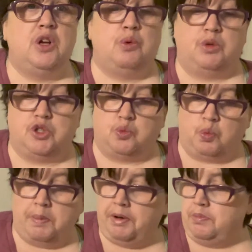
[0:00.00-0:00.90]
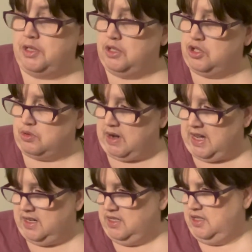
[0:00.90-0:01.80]
was rip them to
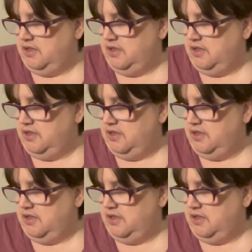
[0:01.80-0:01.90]
shreds.